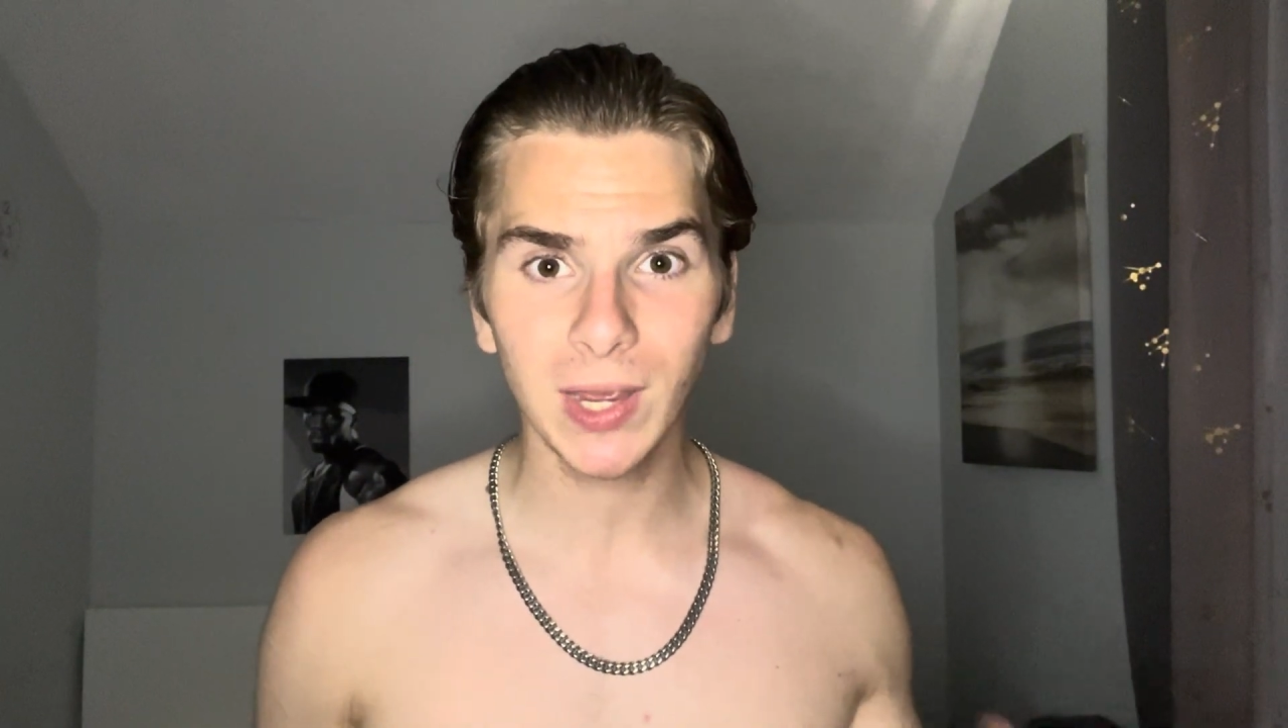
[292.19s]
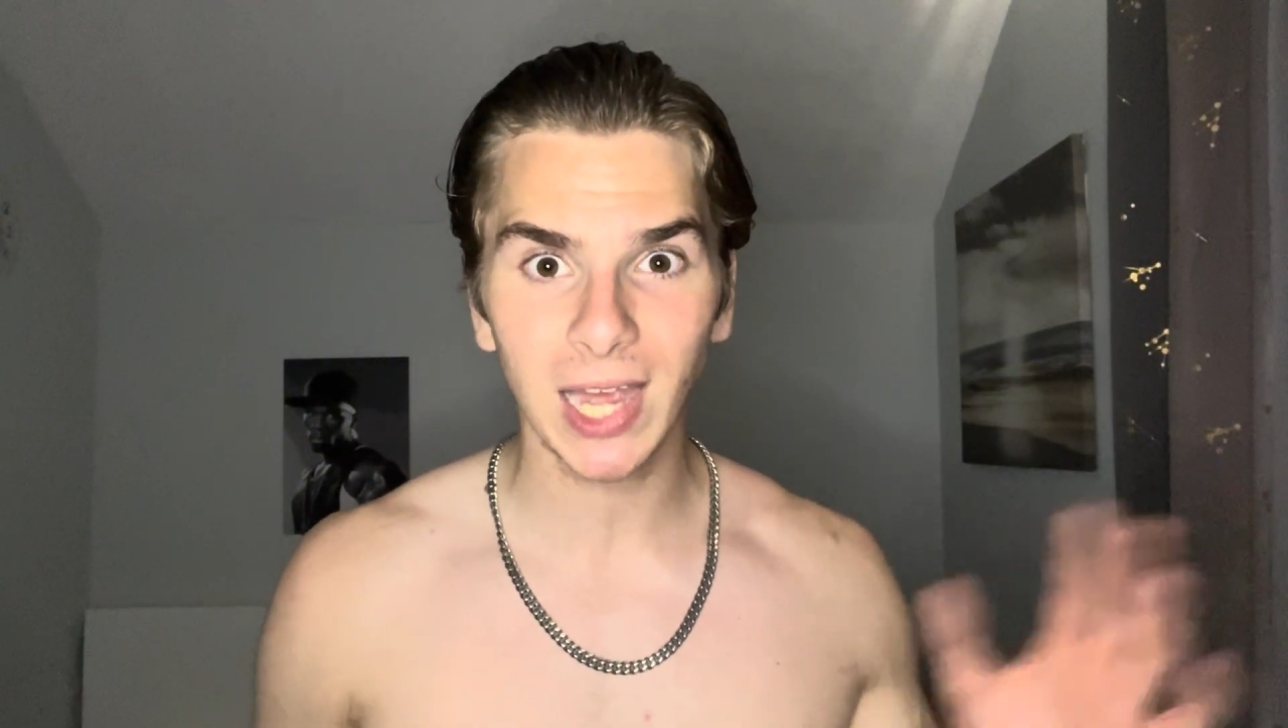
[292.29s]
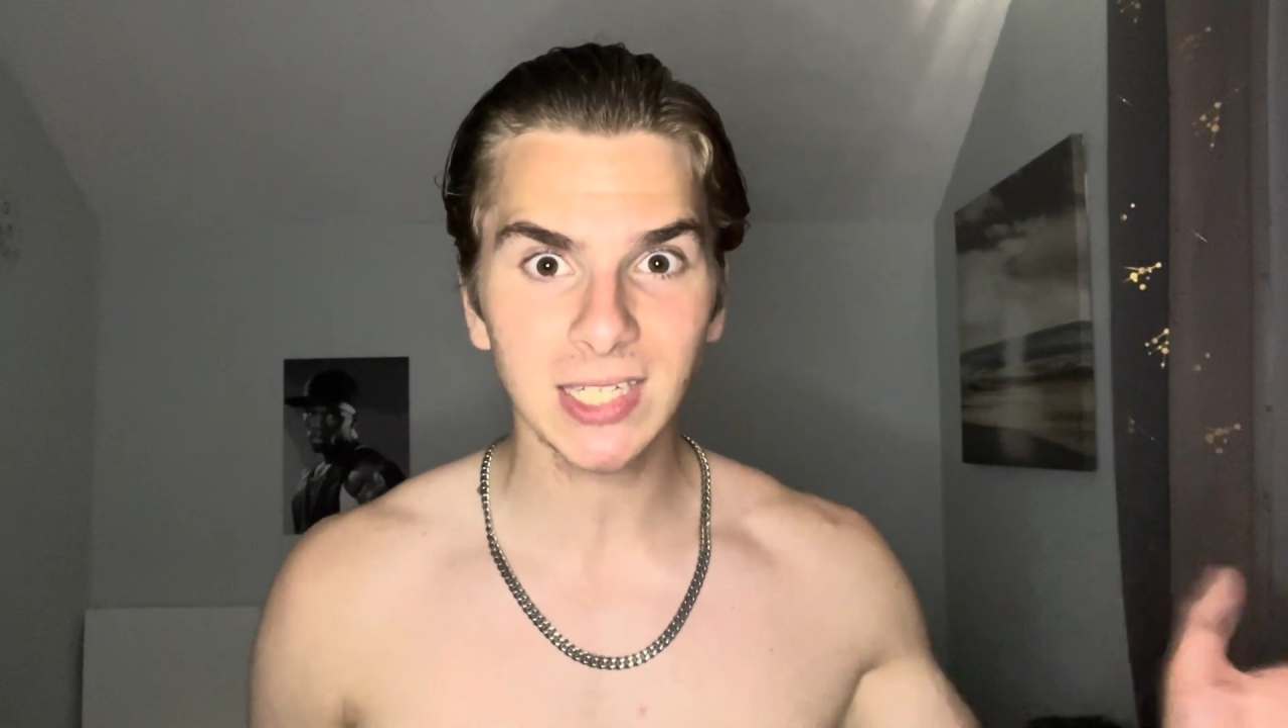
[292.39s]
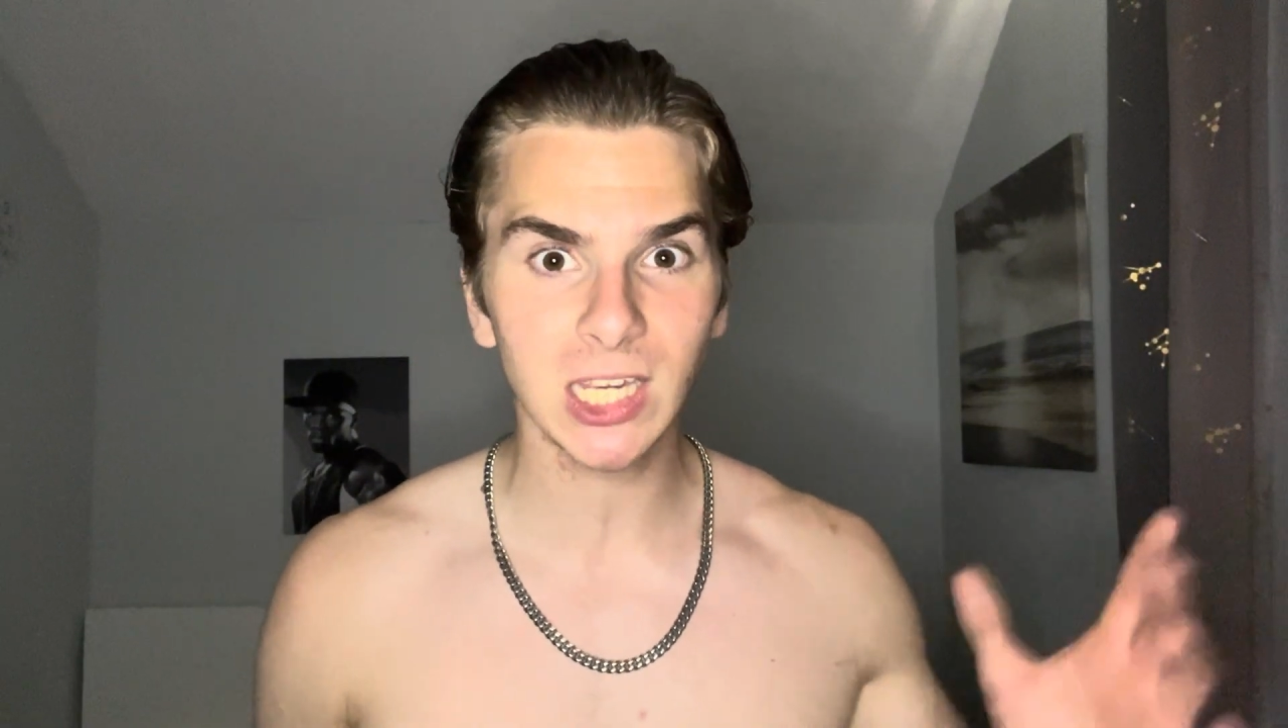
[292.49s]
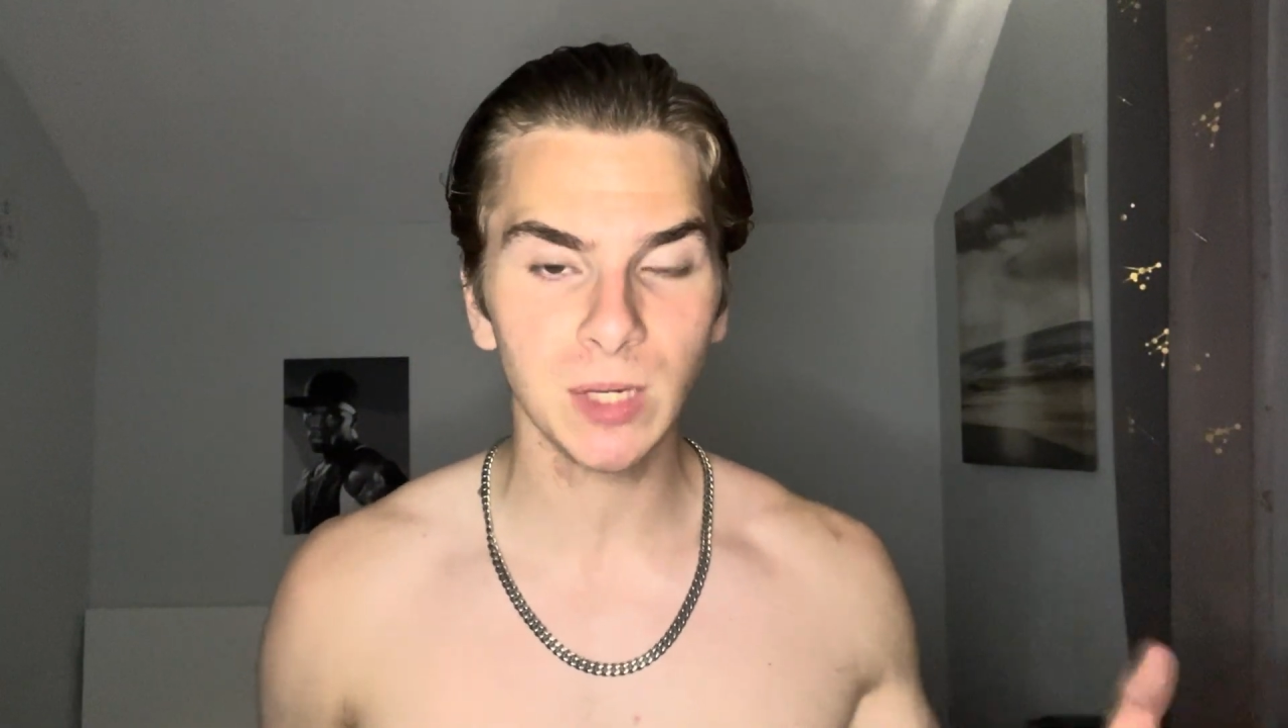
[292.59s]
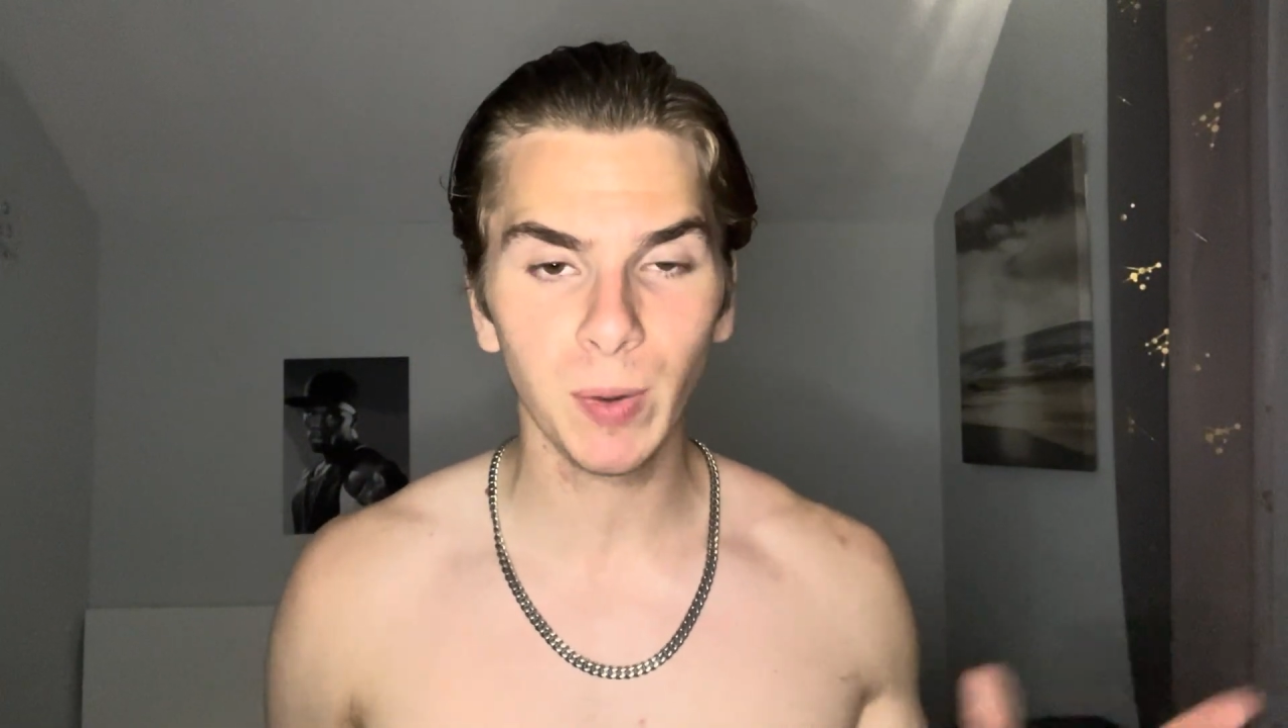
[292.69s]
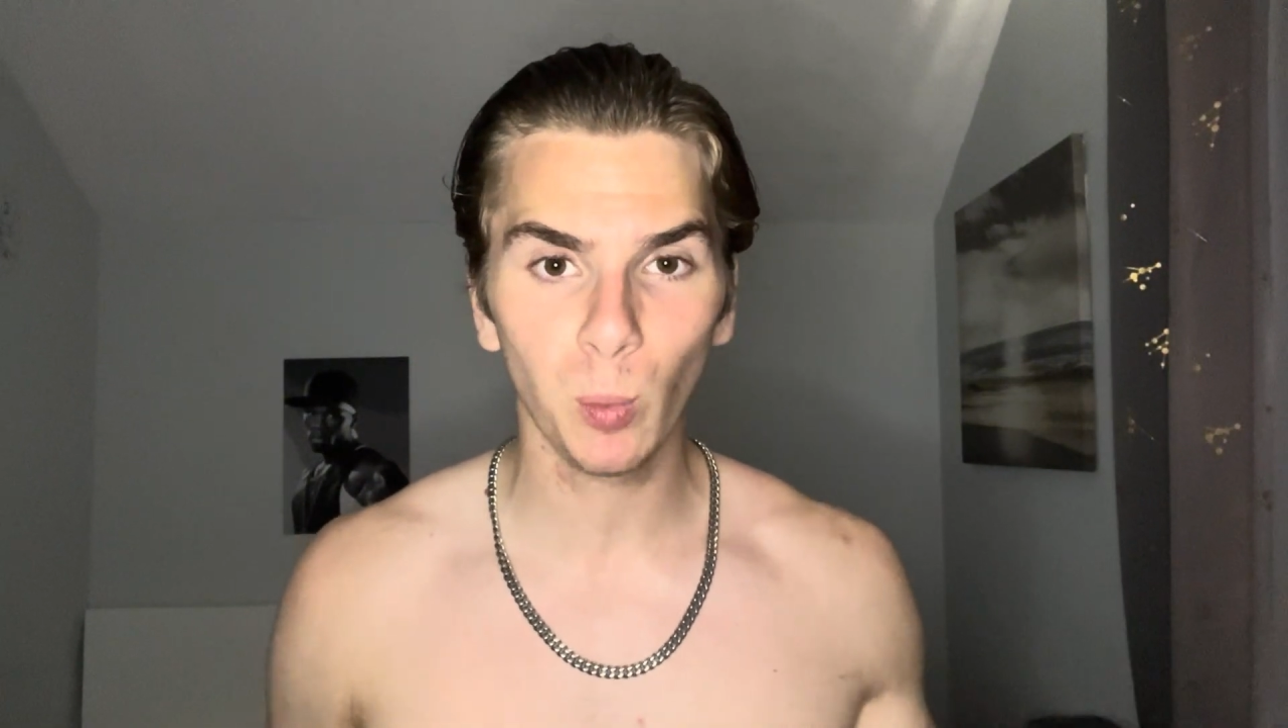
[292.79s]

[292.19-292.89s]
has actually been